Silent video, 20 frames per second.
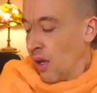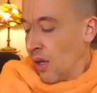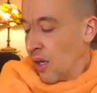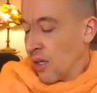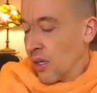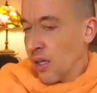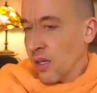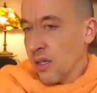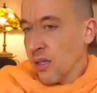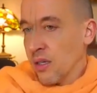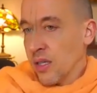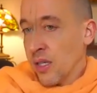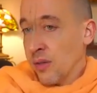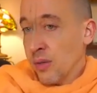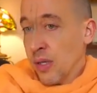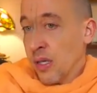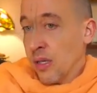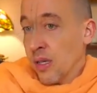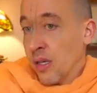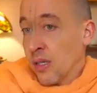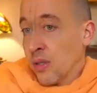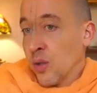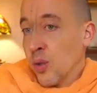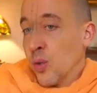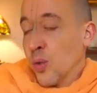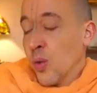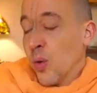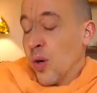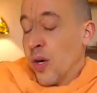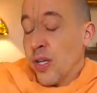a
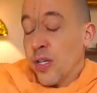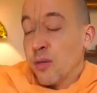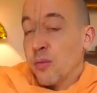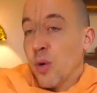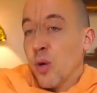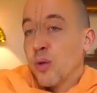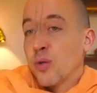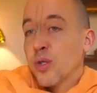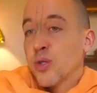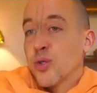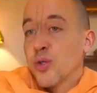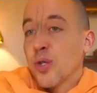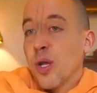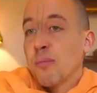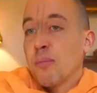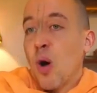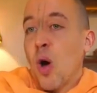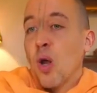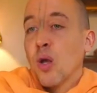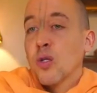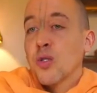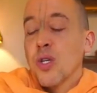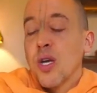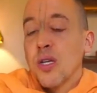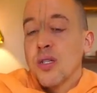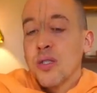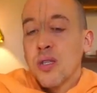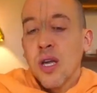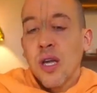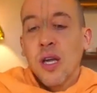guru or a devotee should
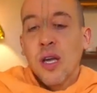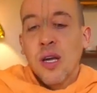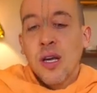apologize.